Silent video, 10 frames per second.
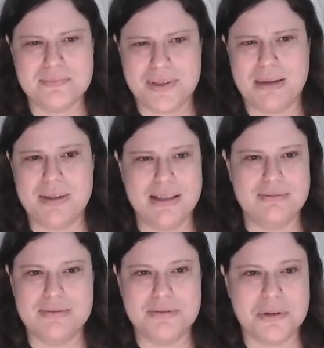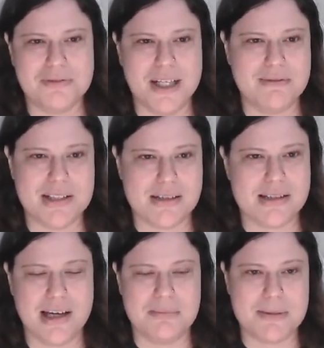Probably 4, 5, 6
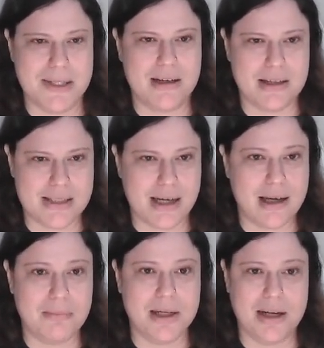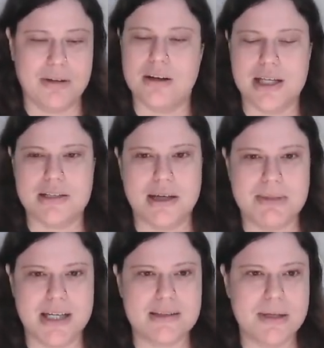games, depending on time and how long each game
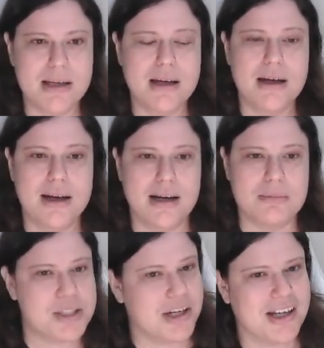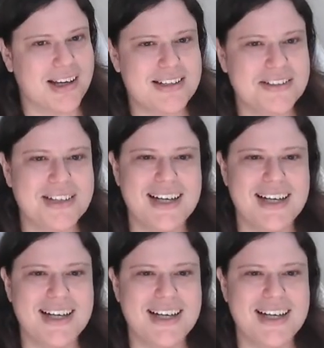takes me and how much talking I do.